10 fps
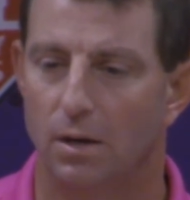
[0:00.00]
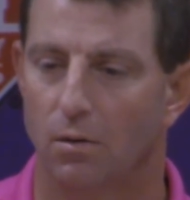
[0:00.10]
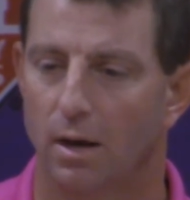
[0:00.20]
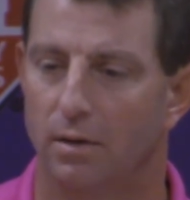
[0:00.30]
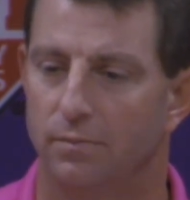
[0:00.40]

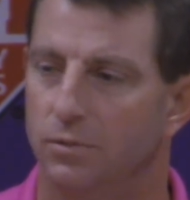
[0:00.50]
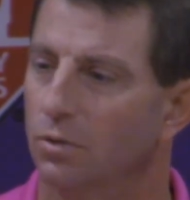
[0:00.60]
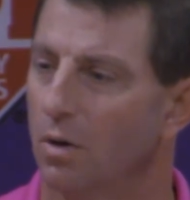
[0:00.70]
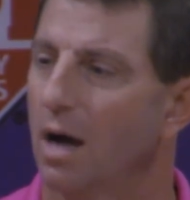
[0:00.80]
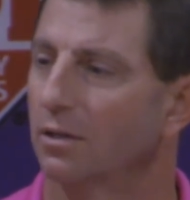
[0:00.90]
have
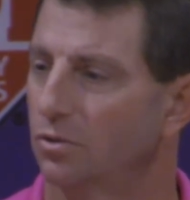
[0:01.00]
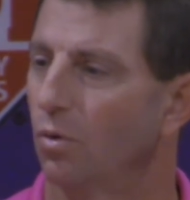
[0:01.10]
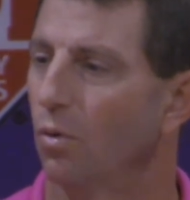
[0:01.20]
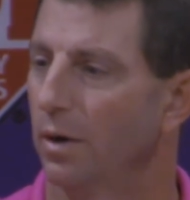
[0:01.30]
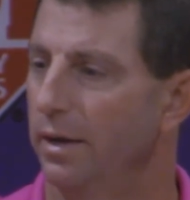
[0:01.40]

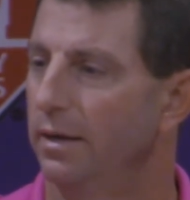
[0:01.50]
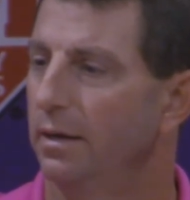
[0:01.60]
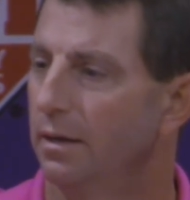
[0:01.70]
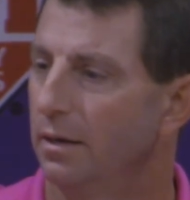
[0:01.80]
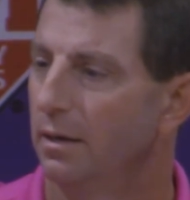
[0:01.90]
derogatory
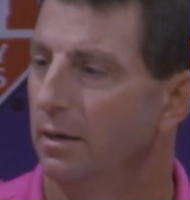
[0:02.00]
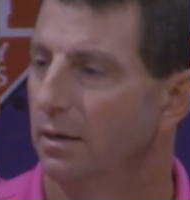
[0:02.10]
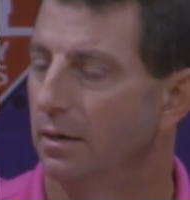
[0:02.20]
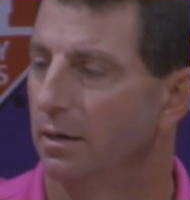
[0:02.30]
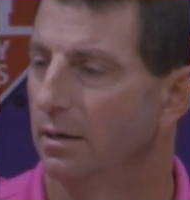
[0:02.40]

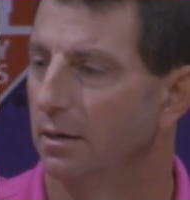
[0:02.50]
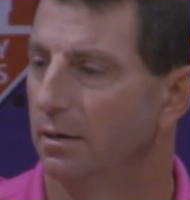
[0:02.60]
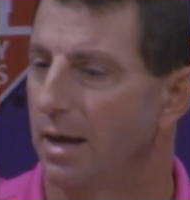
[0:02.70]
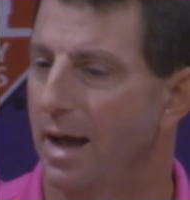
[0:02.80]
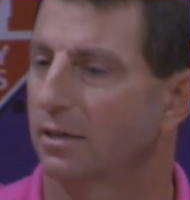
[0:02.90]

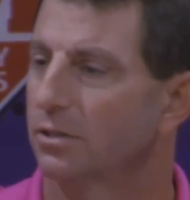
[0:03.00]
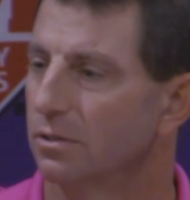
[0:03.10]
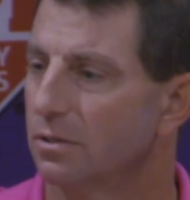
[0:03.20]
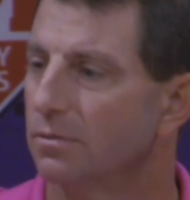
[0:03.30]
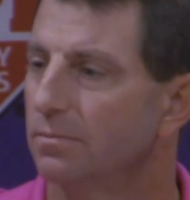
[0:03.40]

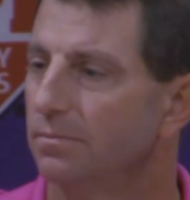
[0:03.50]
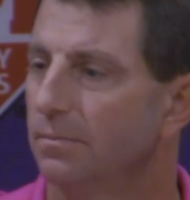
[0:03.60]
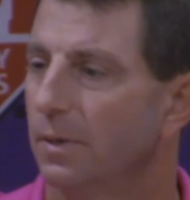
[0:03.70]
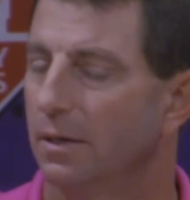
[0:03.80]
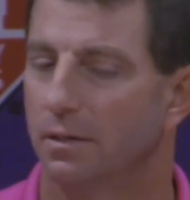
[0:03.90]
actions.
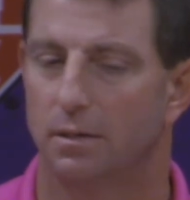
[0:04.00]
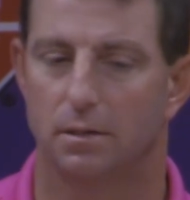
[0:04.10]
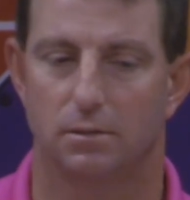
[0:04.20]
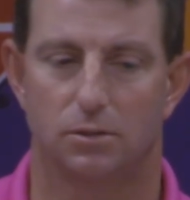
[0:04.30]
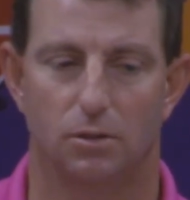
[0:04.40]
And
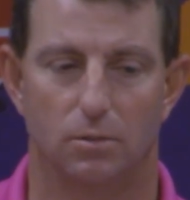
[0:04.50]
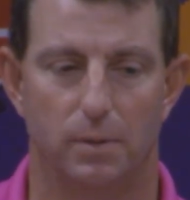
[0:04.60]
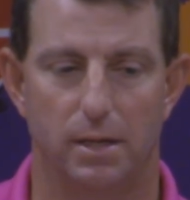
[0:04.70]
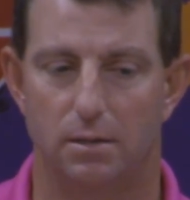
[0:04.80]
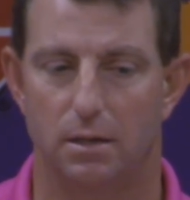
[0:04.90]

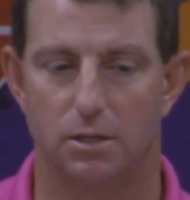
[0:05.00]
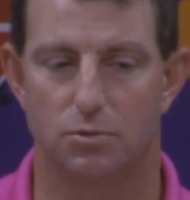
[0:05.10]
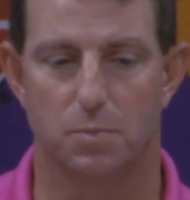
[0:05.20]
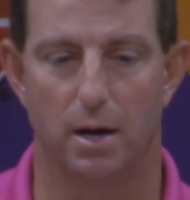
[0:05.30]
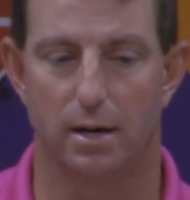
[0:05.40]
he's
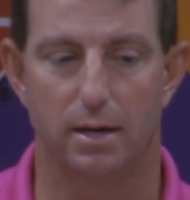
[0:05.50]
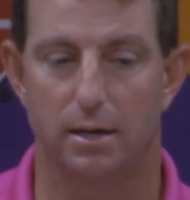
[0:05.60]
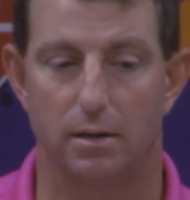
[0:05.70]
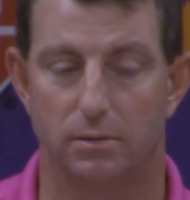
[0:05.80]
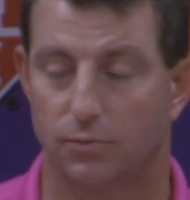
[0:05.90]
responding.
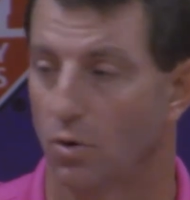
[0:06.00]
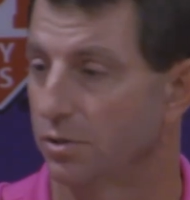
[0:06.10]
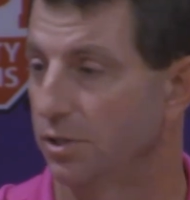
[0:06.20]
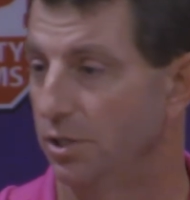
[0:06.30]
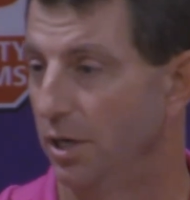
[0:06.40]
As far
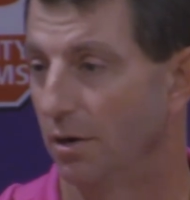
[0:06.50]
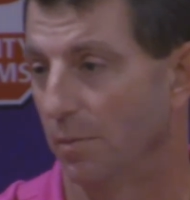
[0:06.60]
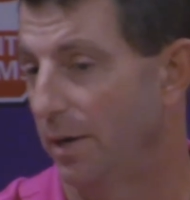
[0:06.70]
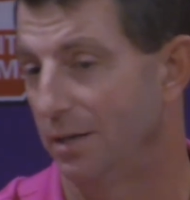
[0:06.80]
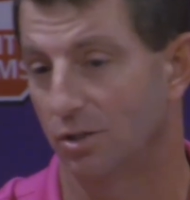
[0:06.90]
as his year, I
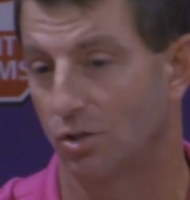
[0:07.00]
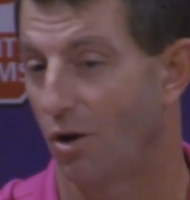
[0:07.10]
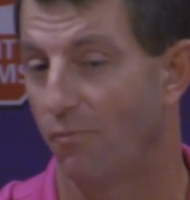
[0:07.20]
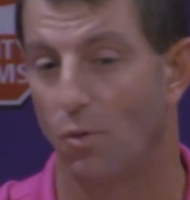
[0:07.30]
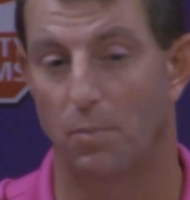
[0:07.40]
mean, he's a
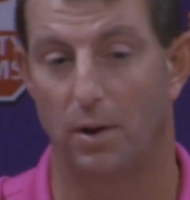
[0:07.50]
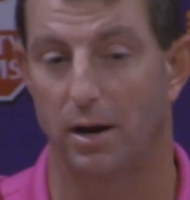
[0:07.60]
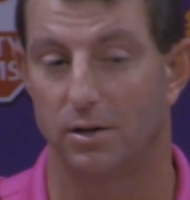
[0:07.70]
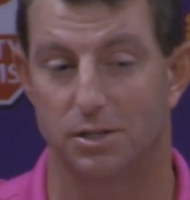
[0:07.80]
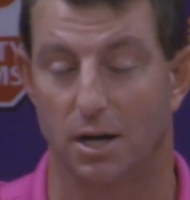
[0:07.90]
sophomore
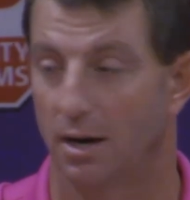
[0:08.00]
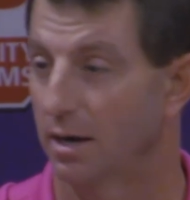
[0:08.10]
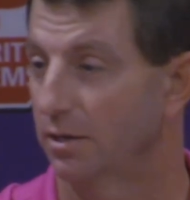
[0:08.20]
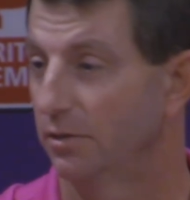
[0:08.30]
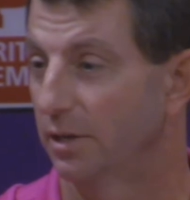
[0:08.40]
player. He's done a
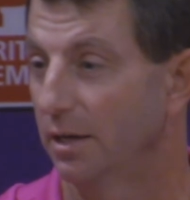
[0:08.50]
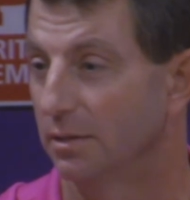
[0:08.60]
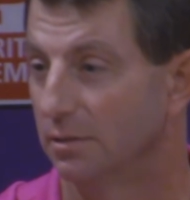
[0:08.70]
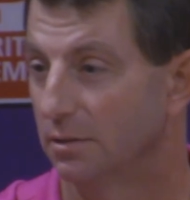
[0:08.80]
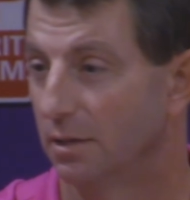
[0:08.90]
lot of good things.